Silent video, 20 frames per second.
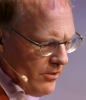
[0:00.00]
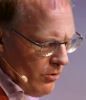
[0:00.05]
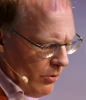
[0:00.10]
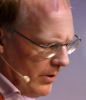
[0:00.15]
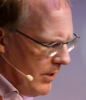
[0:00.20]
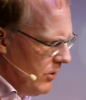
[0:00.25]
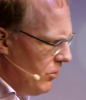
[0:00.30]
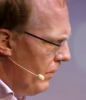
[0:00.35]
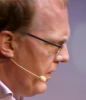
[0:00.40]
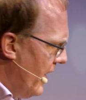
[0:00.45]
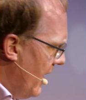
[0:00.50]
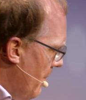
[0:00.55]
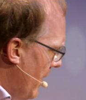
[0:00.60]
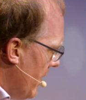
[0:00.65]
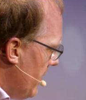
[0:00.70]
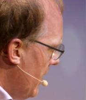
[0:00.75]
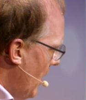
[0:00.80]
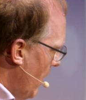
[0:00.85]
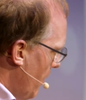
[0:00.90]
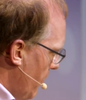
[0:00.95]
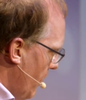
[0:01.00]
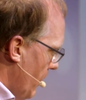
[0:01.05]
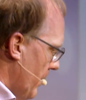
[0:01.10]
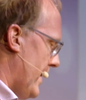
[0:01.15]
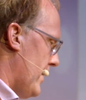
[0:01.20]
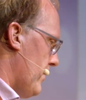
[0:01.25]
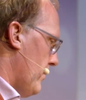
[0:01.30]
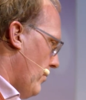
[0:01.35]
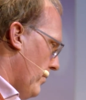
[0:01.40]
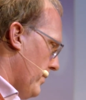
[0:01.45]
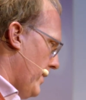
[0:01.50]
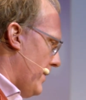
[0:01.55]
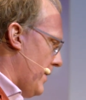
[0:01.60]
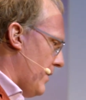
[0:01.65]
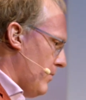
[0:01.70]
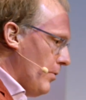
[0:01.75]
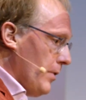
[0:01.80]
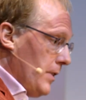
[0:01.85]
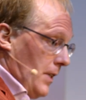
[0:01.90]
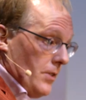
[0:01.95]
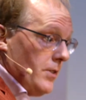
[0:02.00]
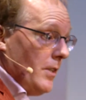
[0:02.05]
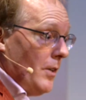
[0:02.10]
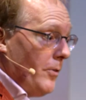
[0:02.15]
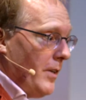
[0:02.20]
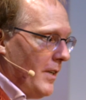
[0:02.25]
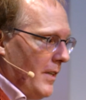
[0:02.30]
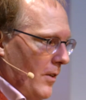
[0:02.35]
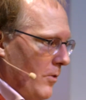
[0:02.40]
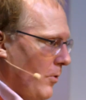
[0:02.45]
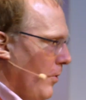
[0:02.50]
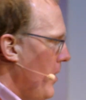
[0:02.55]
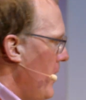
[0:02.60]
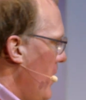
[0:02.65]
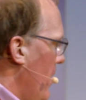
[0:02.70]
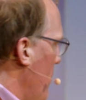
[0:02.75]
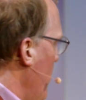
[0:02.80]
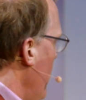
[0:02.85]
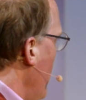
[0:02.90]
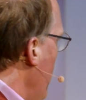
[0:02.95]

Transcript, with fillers: I certainly sort of like myself sort of like thought that technology, I still think technology is